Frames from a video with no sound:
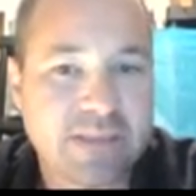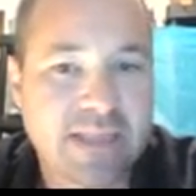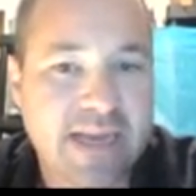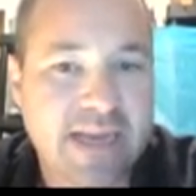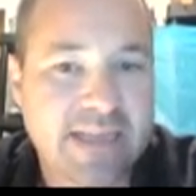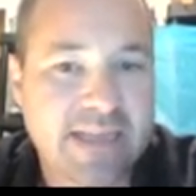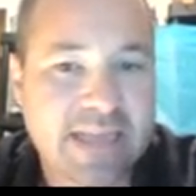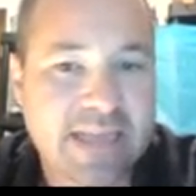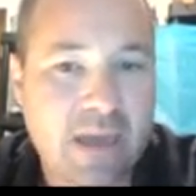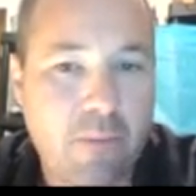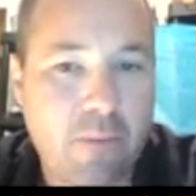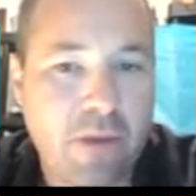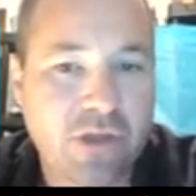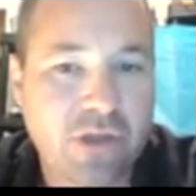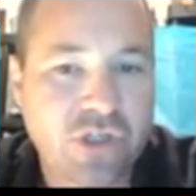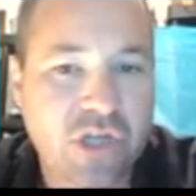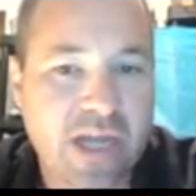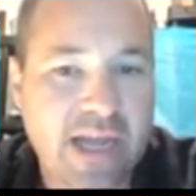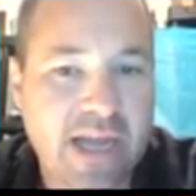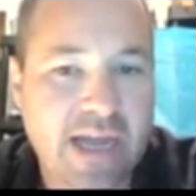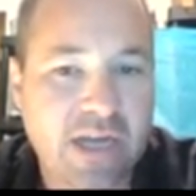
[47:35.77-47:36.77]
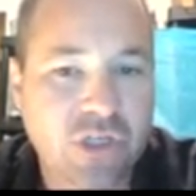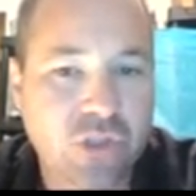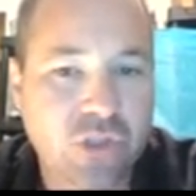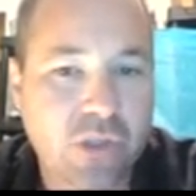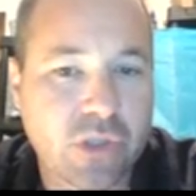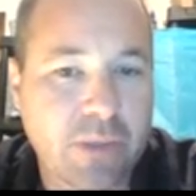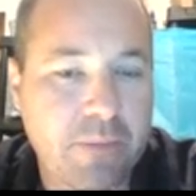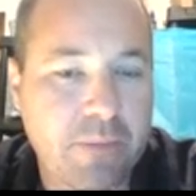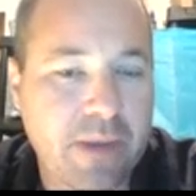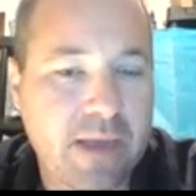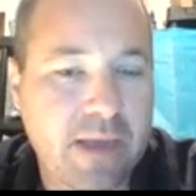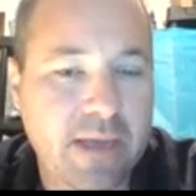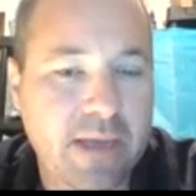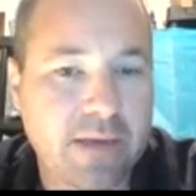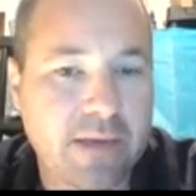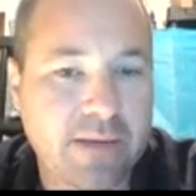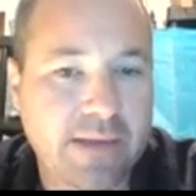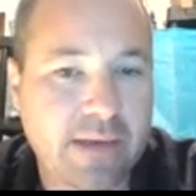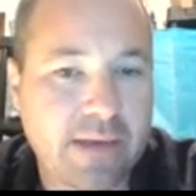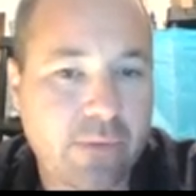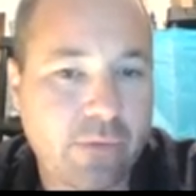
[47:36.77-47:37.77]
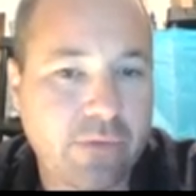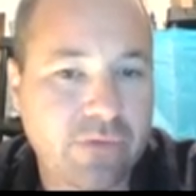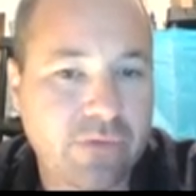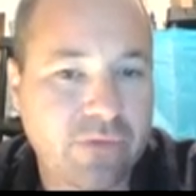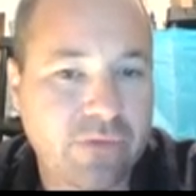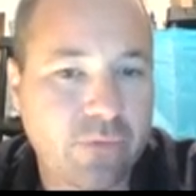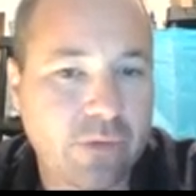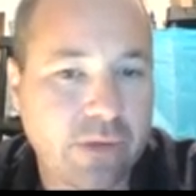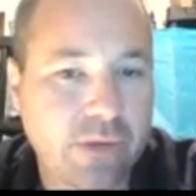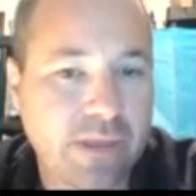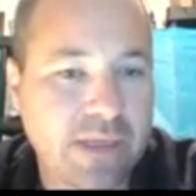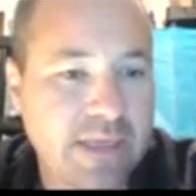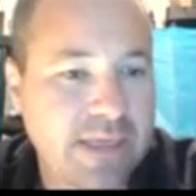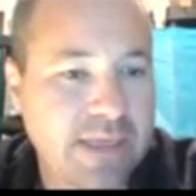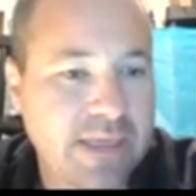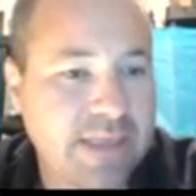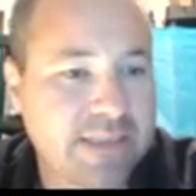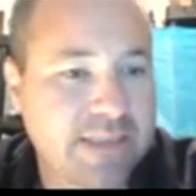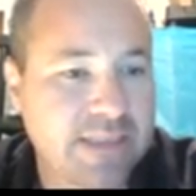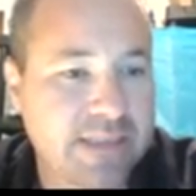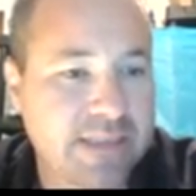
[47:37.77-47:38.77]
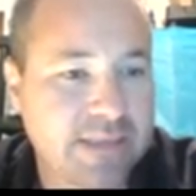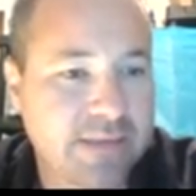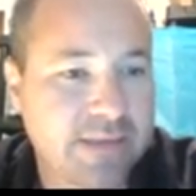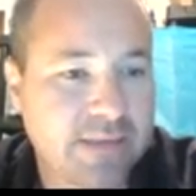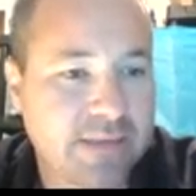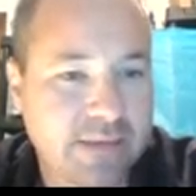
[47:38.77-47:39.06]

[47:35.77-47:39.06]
that's how much I actually paid. That one is really easy.